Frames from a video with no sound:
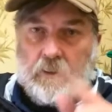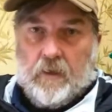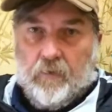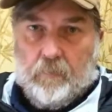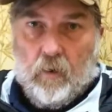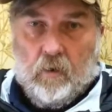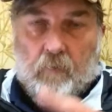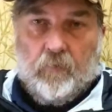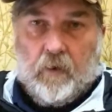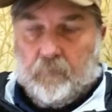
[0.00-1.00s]
each other tomorrow
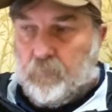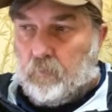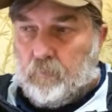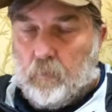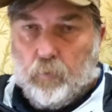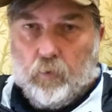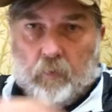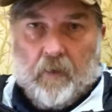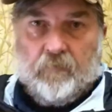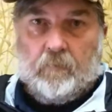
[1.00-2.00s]
for another full report. We'll
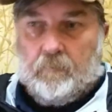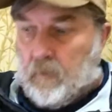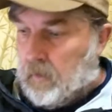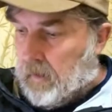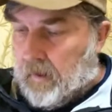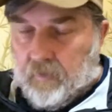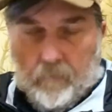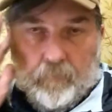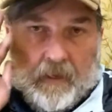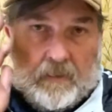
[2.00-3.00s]
have some other
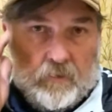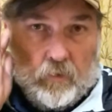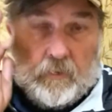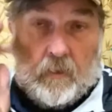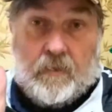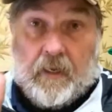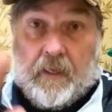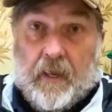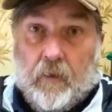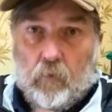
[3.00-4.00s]
guests on. So take
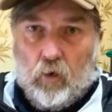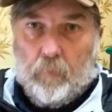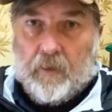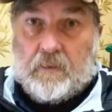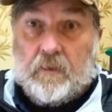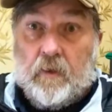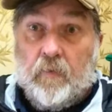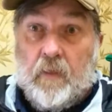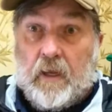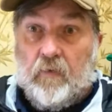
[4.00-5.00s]
care. All the best.
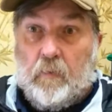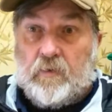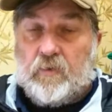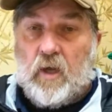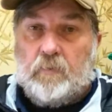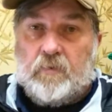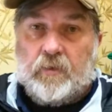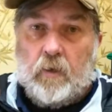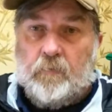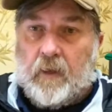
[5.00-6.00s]
Thank you very much for your time. So
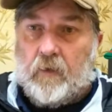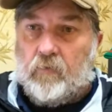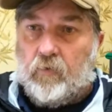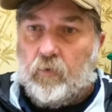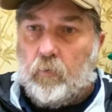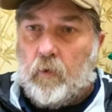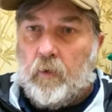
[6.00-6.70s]
don't forget to